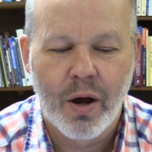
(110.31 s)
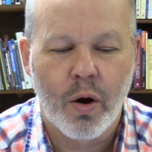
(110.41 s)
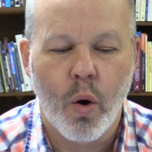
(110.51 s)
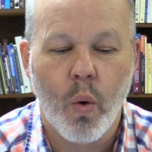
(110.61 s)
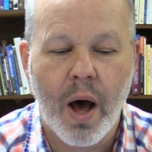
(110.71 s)

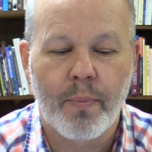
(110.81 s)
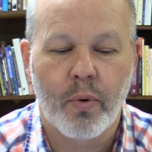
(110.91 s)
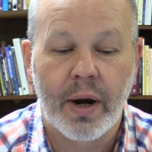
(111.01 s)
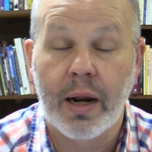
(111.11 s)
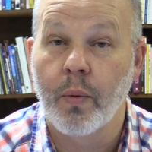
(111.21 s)

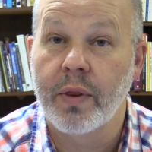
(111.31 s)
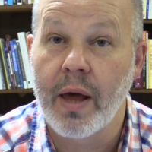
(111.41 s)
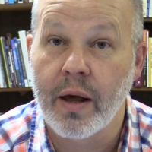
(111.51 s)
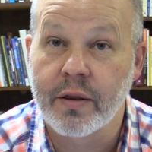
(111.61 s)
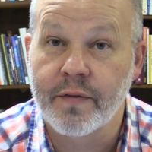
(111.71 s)
Cooperating with
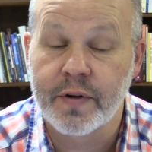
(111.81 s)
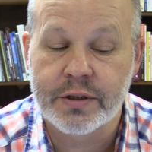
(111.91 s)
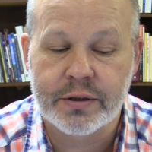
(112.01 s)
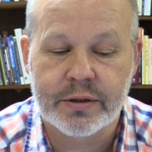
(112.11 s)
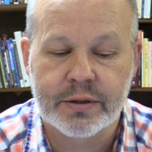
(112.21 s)
health
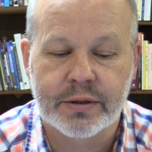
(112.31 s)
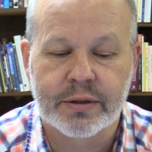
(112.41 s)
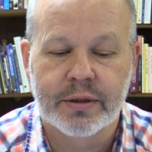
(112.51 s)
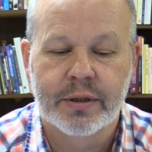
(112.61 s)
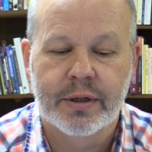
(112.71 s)

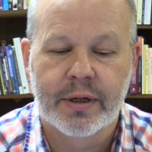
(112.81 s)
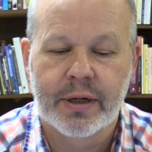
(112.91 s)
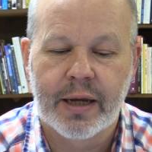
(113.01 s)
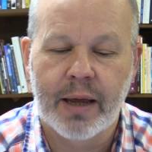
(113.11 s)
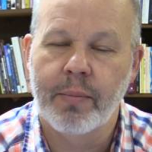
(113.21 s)
officials
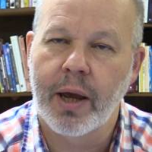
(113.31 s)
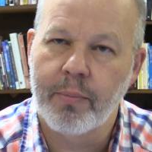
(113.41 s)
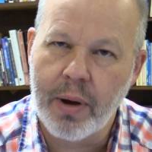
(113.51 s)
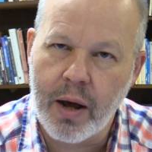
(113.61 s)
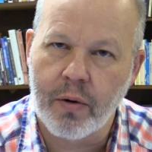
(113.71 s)
can be a
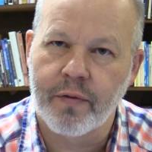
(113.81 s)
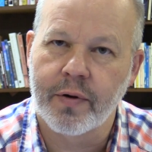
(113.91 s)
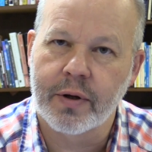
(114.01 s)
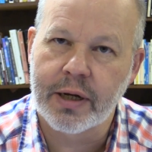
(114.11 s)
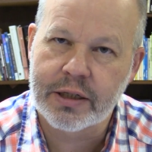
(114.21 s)

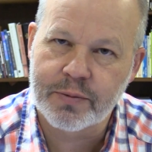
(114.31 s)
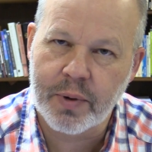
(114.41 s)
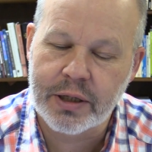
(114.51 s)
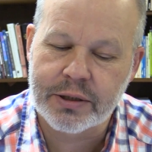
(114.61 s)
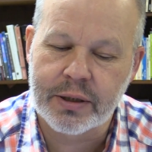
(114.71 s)
powerful
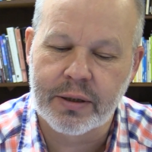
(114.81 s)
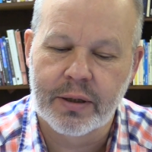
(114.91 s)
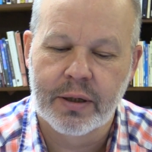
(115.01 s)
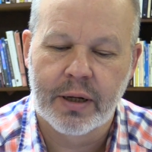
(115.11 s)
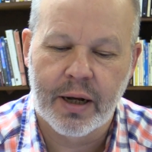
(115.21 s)
expression
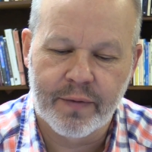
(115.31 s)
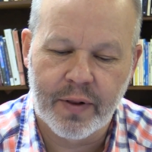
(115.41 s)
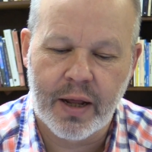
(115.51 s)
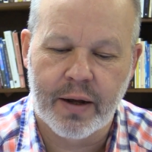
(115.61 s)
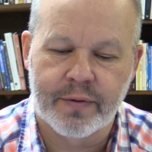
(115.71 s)
of
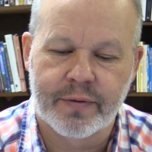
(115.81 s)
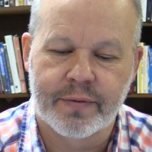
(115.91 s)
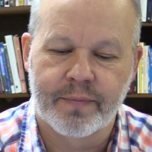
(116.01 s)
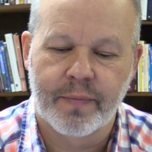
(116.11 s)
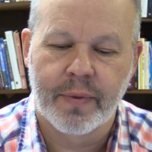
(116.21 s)
love.
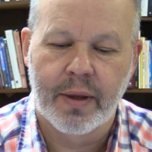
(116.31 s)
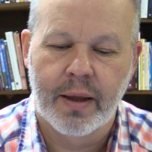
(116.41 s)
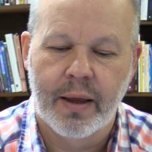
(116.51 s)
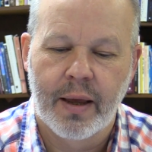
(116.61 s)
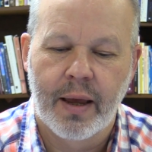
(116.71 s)

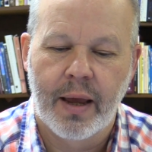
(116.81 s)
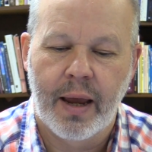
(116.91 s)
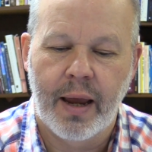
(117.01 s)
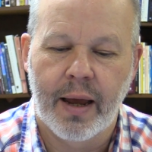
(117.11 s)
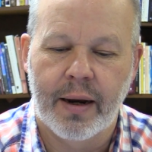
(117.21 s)

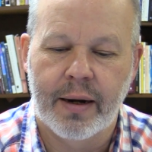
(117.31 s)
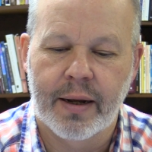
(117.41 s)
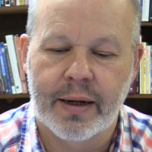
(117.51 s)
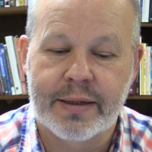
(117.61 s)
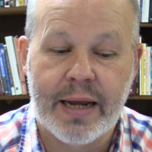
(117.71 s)
And
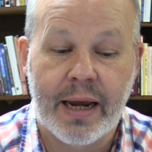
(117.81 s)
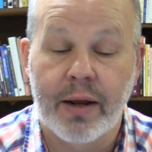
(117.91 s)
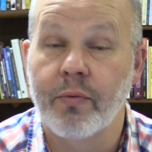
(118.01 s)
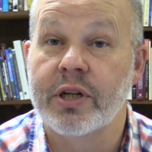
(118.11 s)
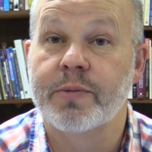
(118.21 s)

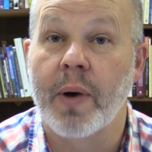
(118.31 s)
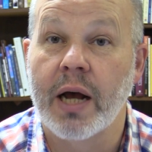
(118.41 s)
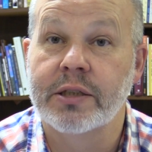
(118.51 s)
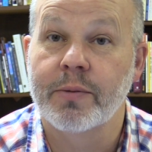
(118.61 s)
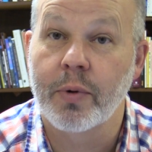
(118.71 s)
taking
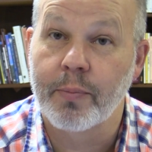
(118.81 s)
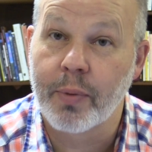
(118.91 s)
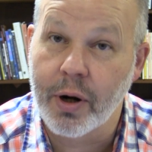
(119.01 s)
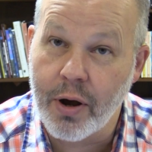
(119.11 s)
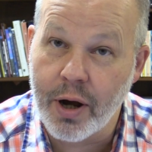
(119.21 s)
responsible
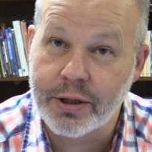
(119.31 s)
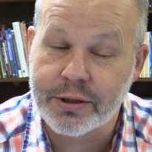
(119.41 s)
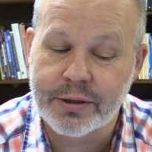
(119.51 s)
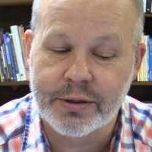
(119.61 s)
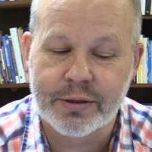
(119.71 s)

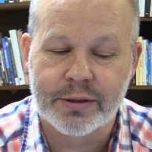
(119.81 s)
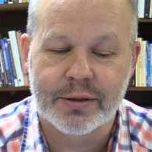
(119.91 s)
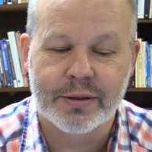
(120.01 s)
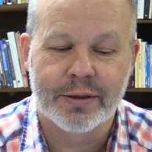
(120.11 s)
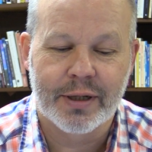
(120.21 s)
precautions,
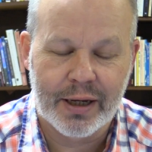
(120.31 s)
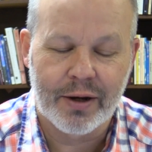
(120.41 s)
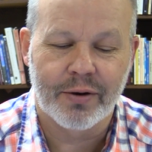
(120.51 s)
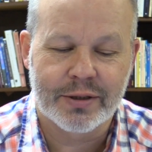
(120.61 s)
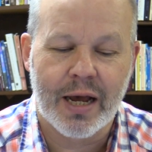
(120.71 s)
he
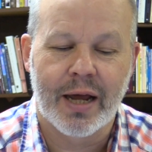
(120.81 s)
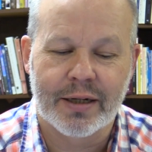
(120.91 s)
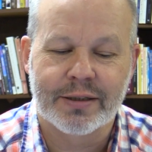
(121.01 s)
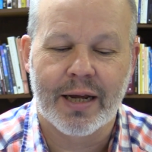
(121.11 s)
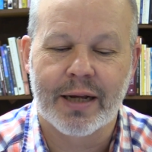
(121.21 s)
goes on
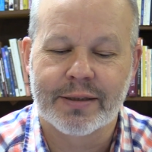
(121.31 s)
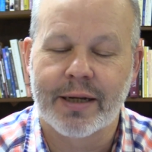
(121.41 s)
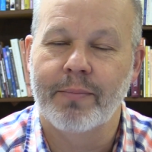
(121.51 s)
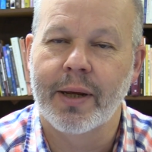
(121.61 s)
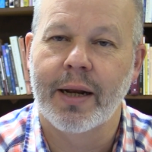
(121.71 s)
and says,
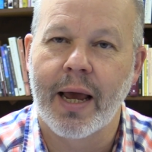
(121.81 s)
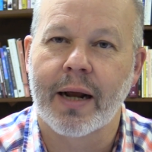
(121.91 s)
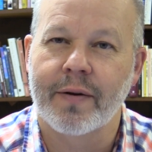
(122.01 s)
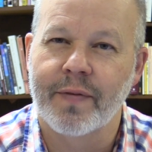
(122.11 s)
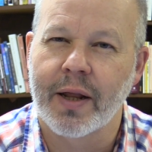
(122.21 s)
can be an
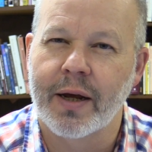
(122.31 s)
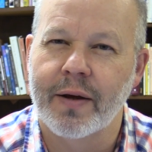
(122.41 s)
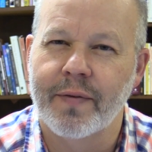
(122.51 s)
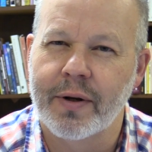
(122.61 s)
act of love,